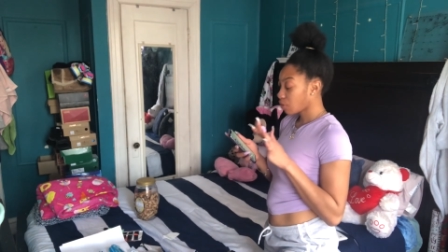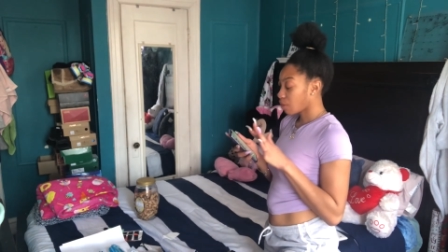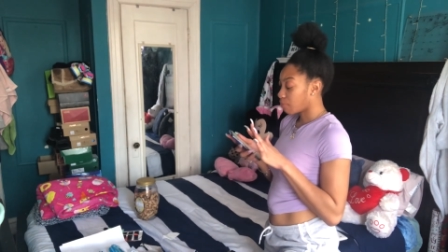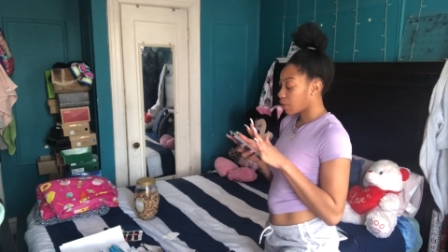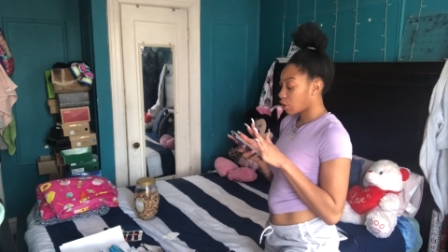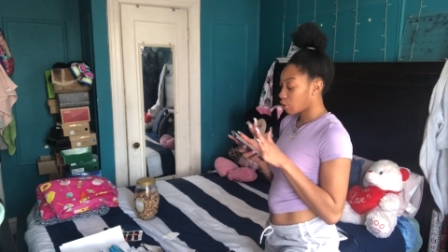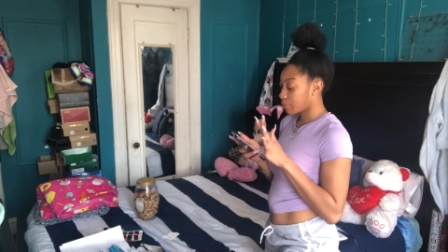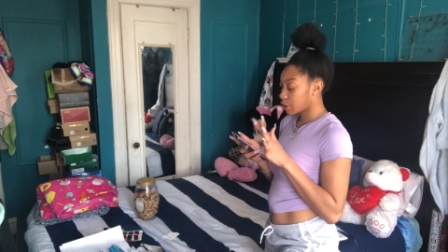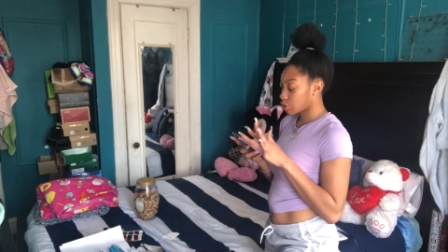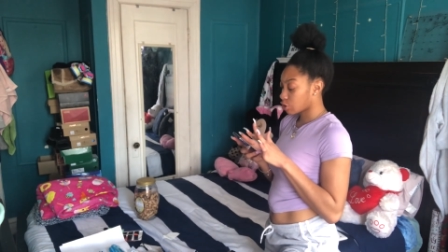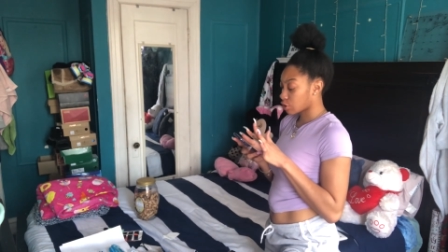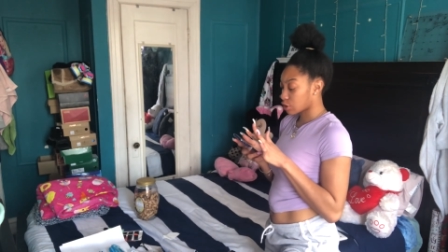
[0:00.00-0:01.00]
but her
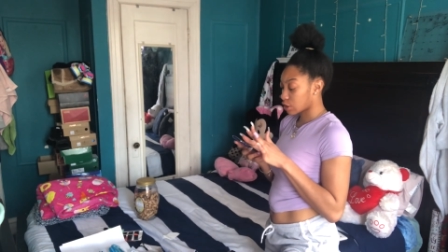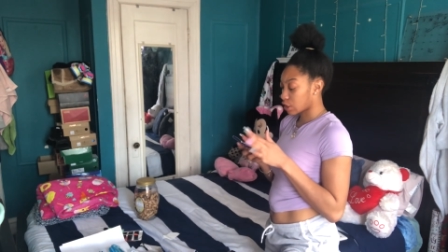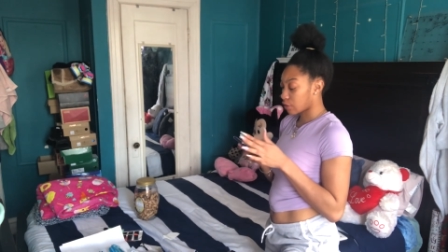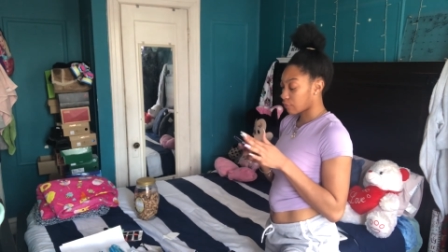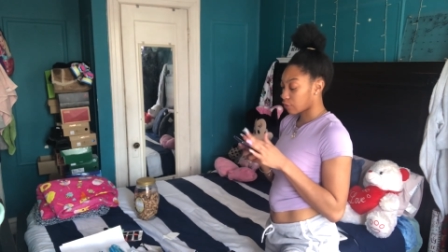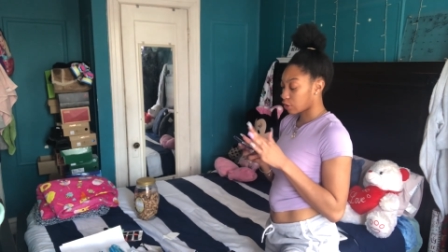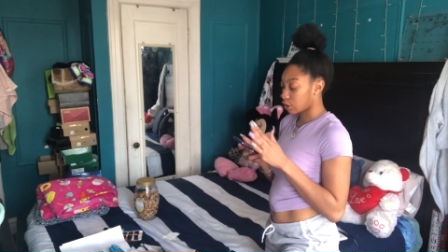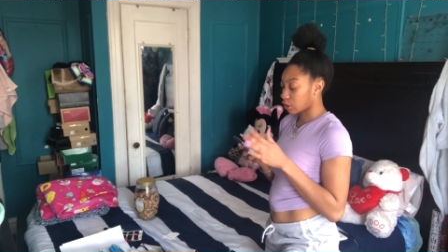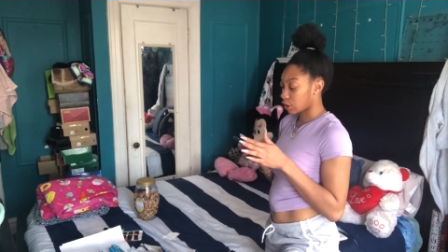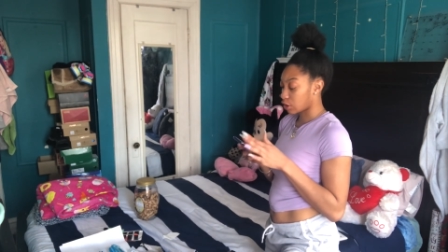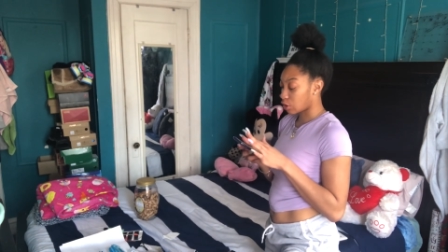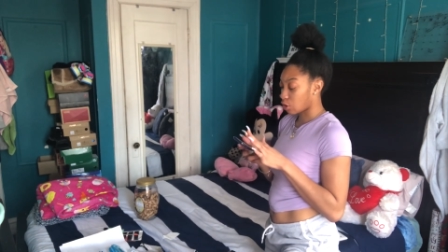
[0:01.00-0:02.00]
pictures and stuff are
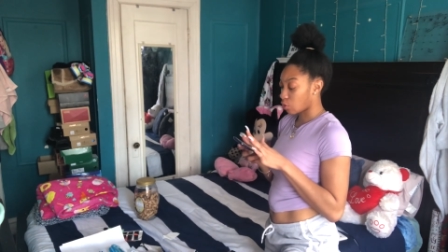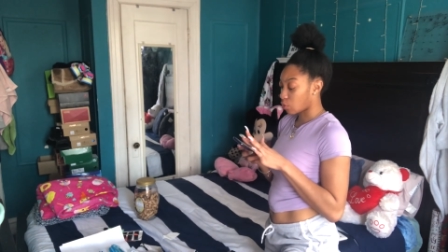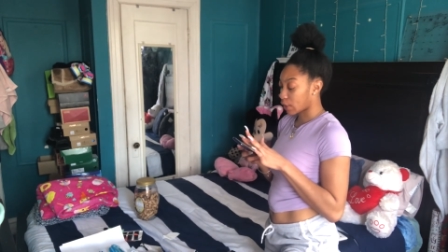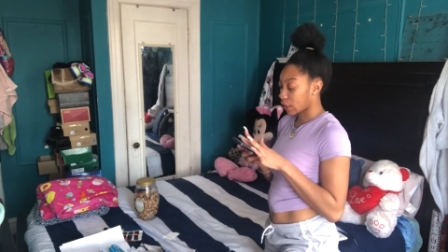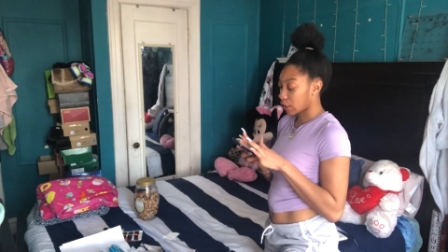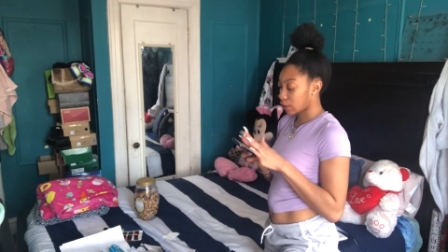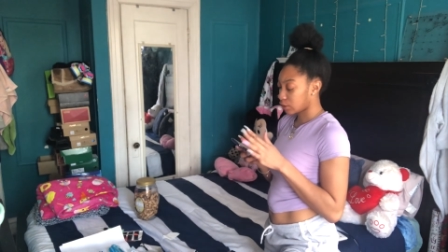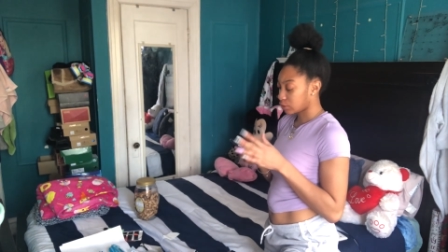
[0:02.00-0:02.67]
looking okay